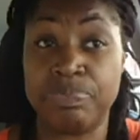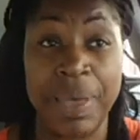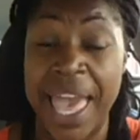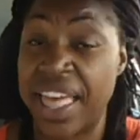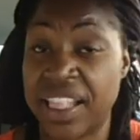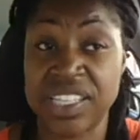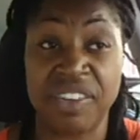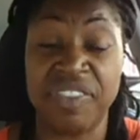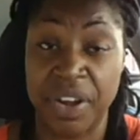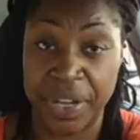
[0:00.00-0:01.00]
baths
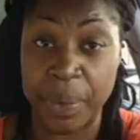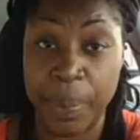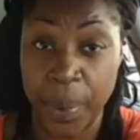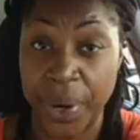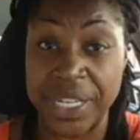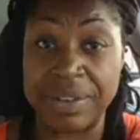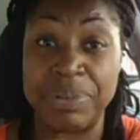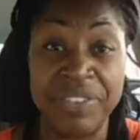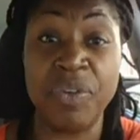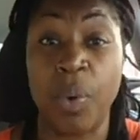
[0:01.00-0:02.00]
are very
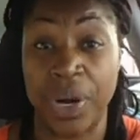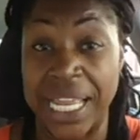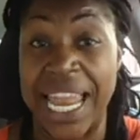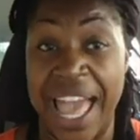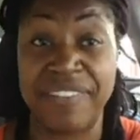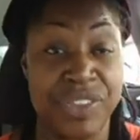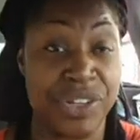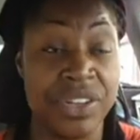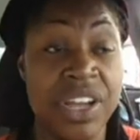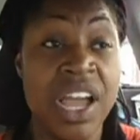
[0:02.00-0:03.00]
important before and
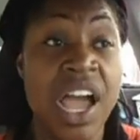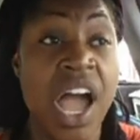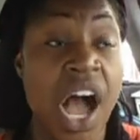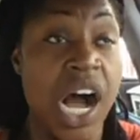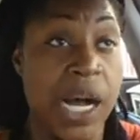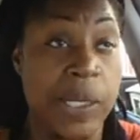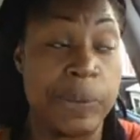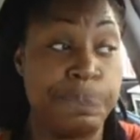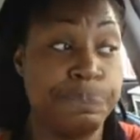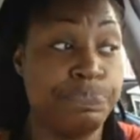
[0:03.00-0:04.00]
after.
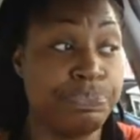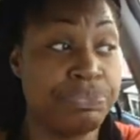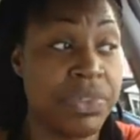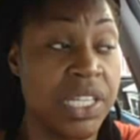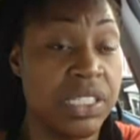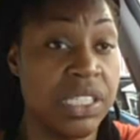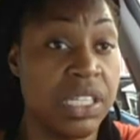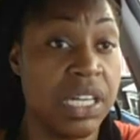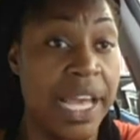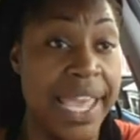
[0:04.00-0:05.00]
Um,
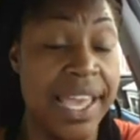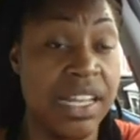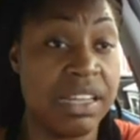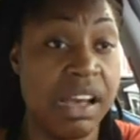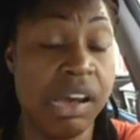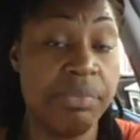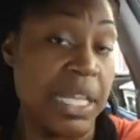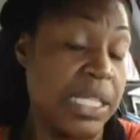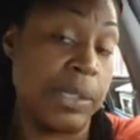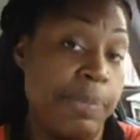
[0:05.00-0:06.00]
and um,
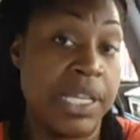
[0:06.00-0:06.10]
that's